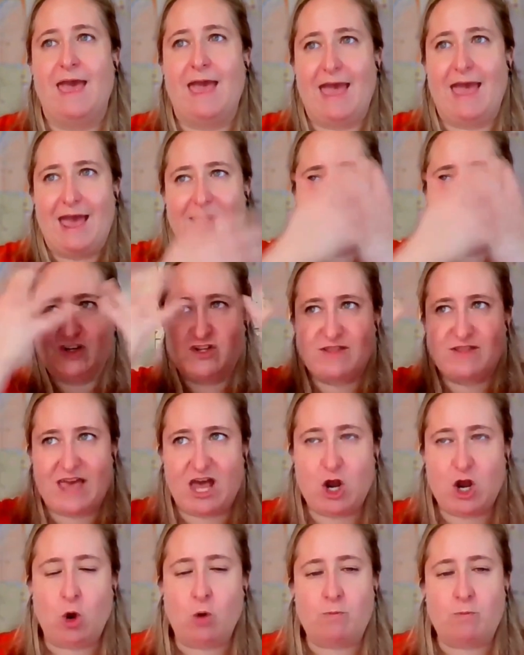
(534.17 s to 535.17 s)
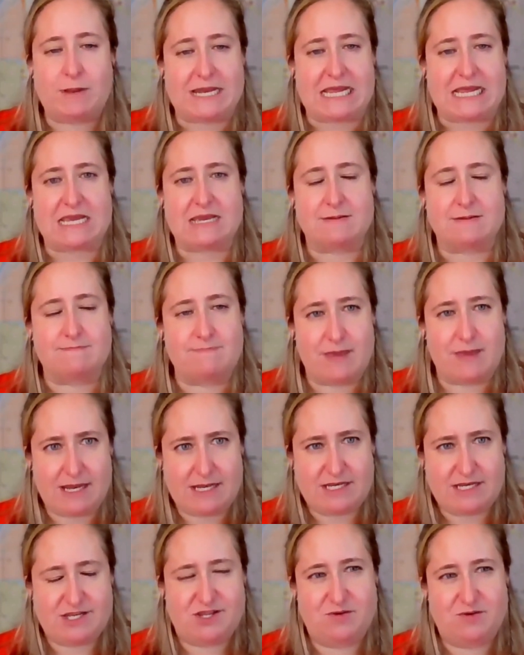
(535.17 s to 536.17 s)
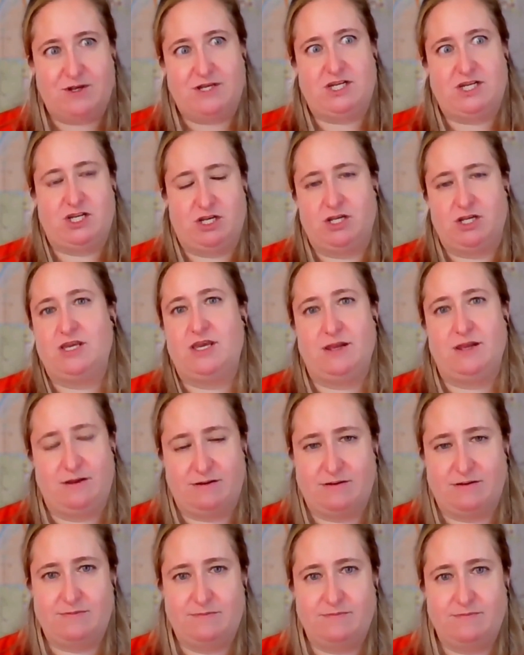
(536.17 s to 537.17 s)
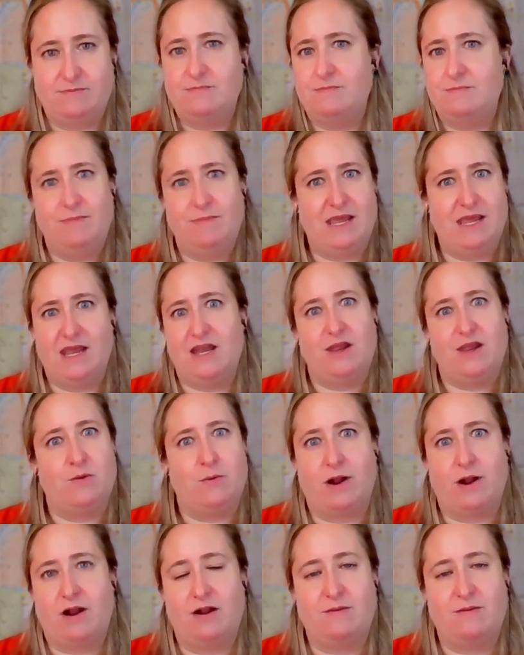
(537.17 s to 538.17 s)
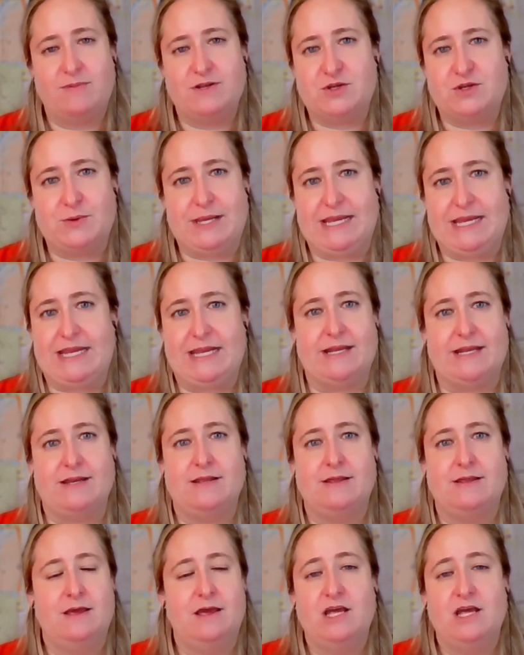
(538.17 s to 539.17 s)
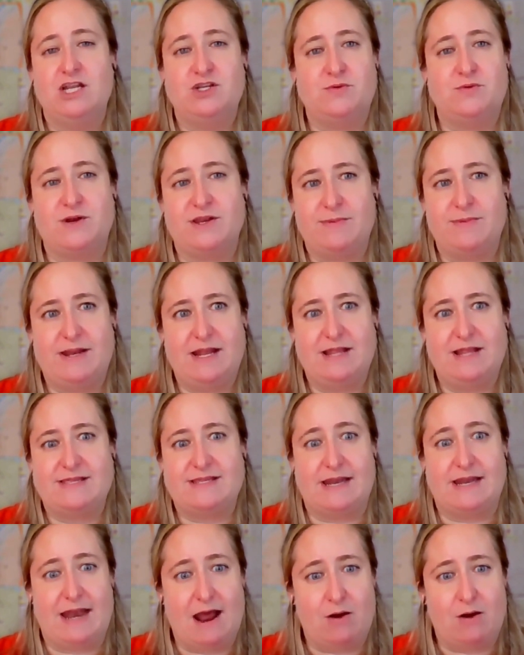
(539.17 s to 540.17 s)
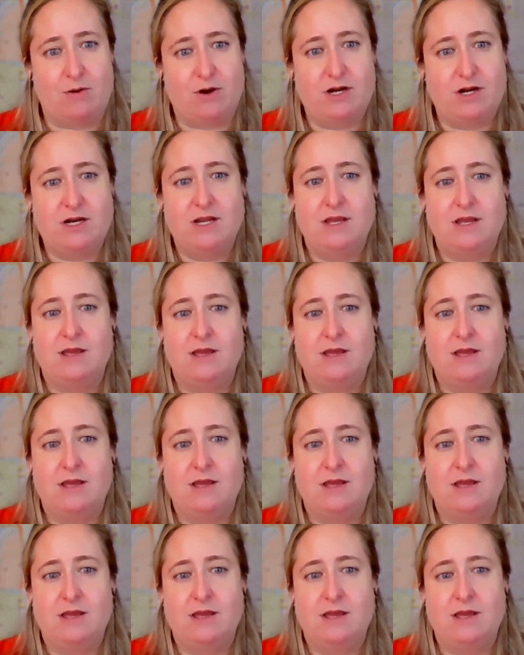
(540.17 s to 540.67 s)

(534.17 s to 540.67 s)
After that opening bit, which can be anywhere between 20 minutes and an hour,